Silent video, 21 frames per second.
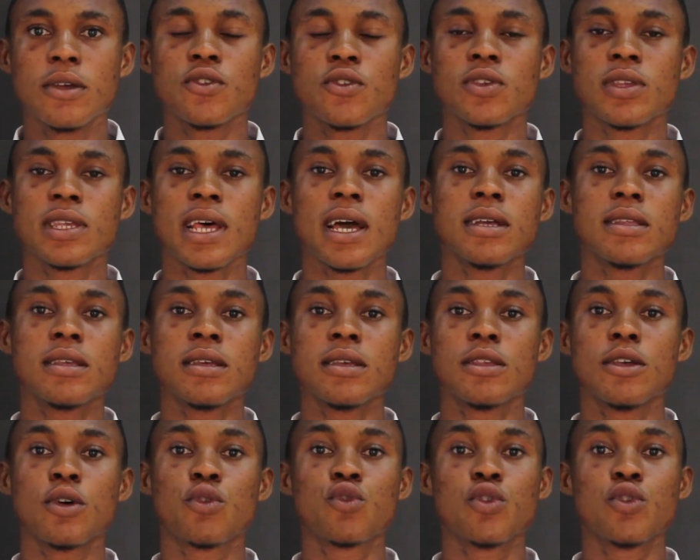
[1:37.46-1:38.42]
Society
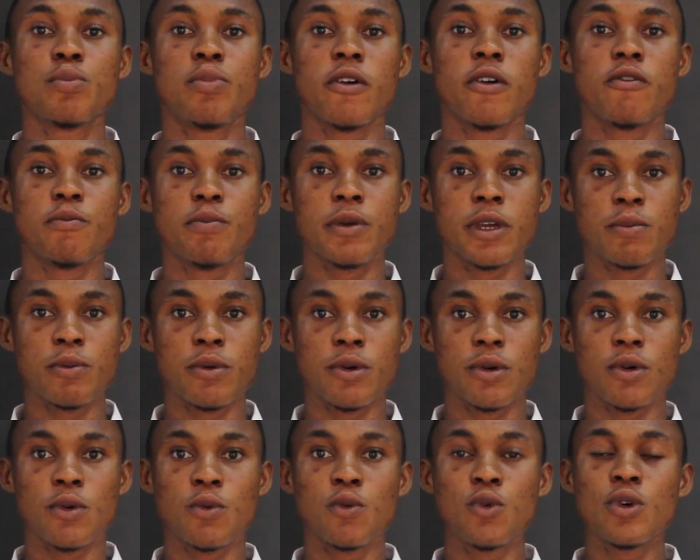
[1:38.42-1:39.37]
is a group of
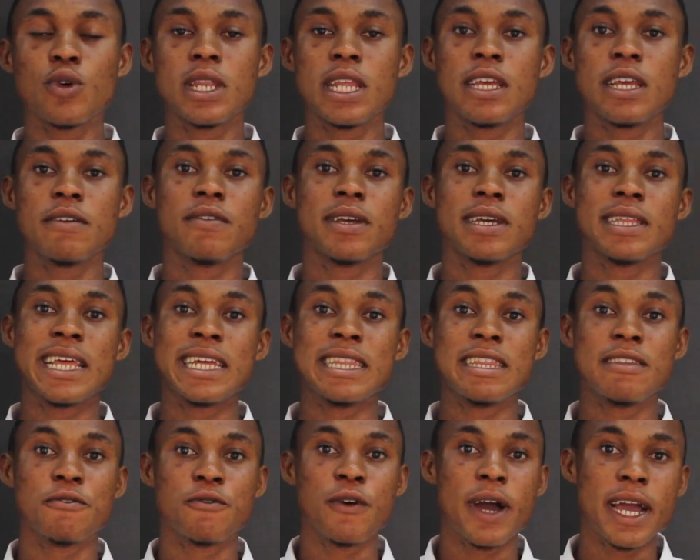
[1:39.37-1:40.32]
people who live in a
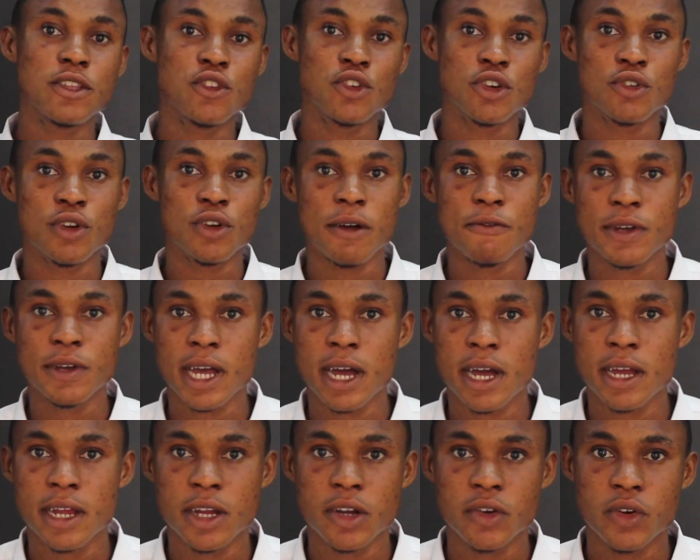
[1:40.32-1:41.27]
defined geographical
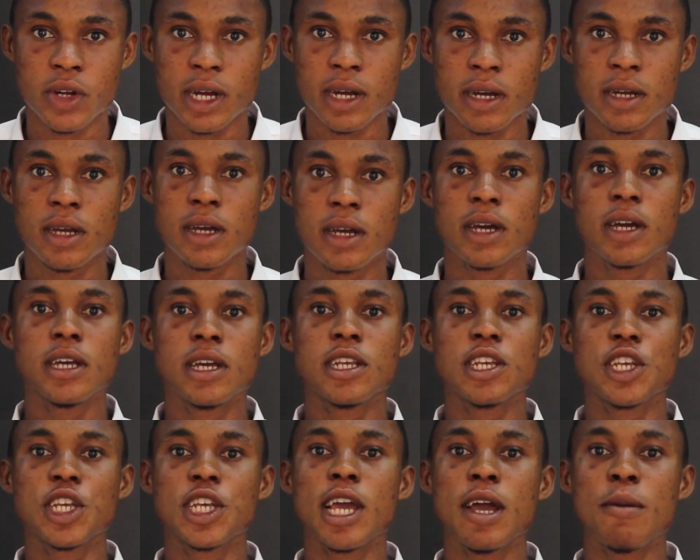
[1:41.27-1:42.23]
area,
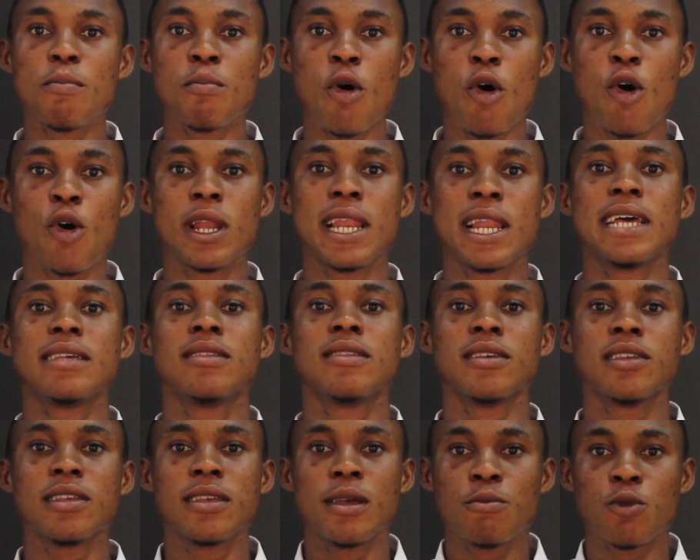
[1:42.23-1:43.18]
share more or less the
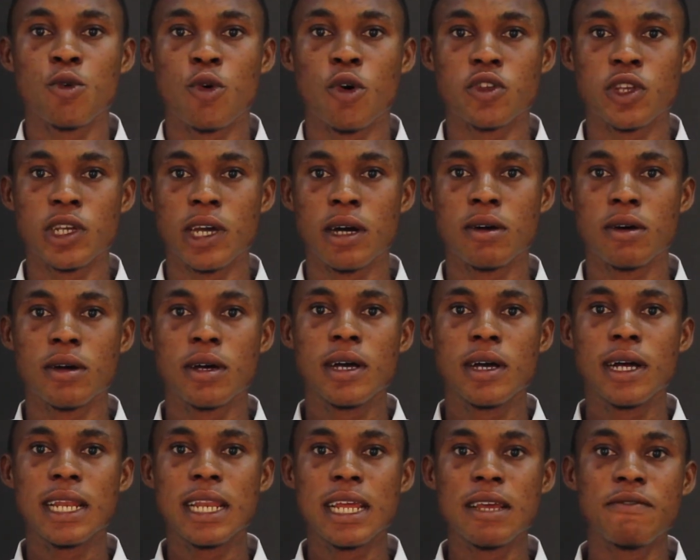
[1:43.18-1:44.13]
same culture,
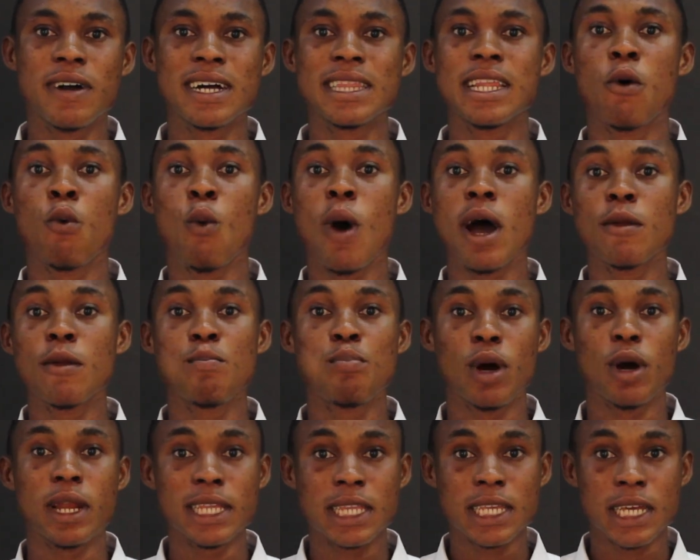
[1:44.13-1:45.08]
live under one
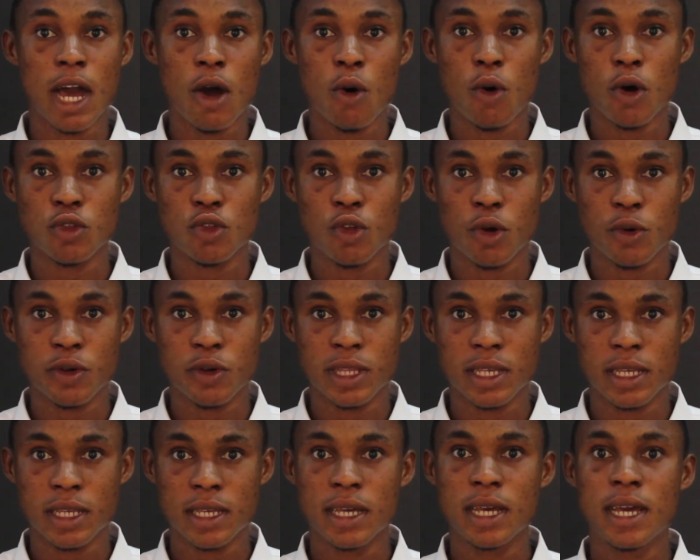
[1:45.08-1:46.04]
political
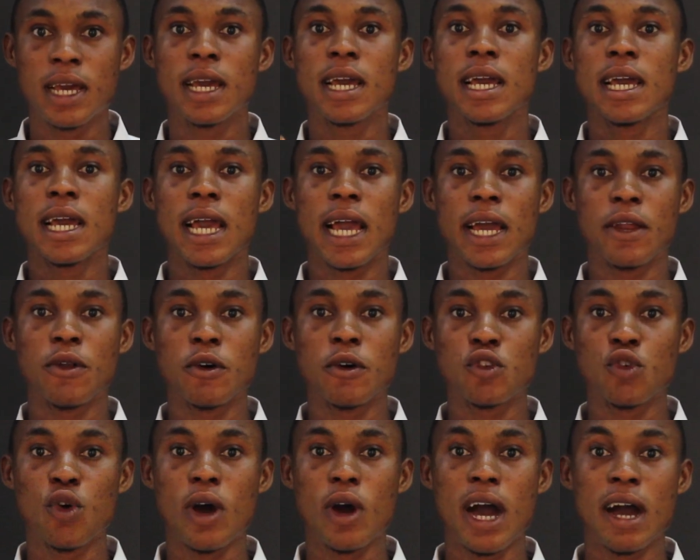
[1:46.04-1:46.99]
authority, and
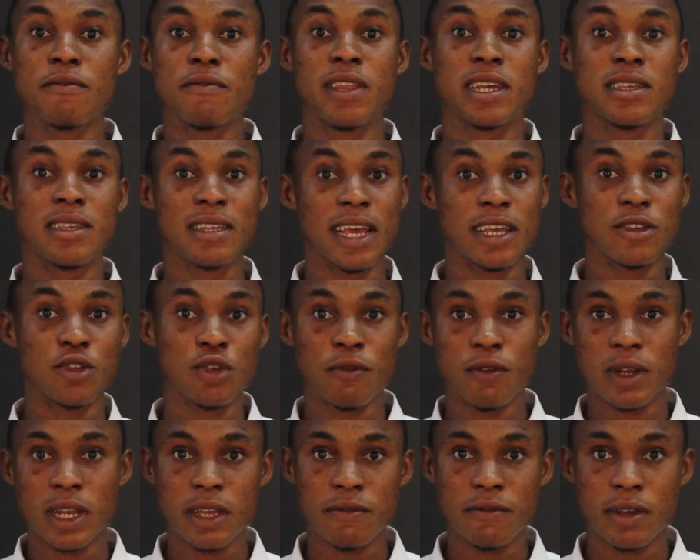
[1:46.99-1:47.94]
also have the sense of
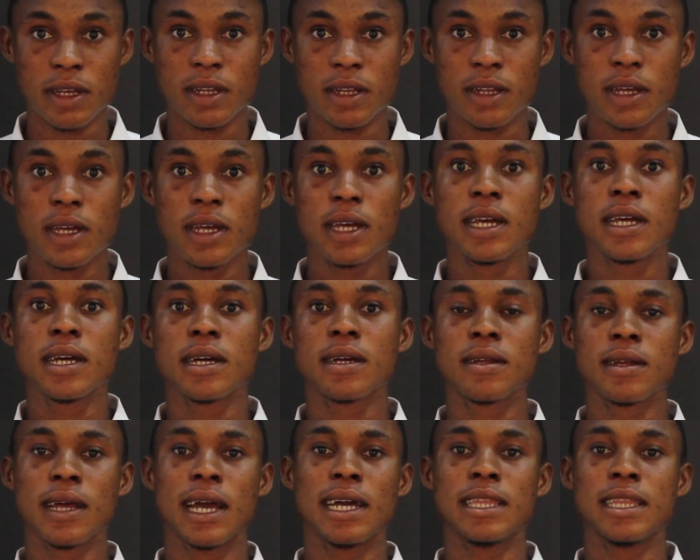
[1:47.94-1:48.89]
living,
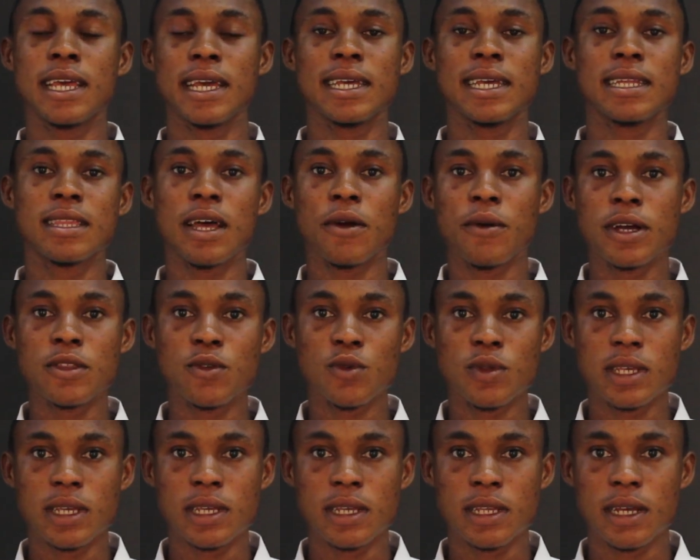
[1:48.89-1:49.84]
and they interact
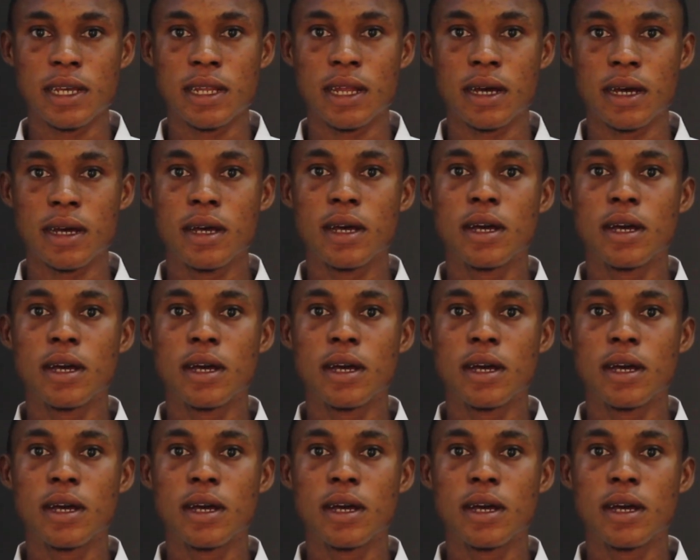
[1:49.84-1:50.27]
with each other.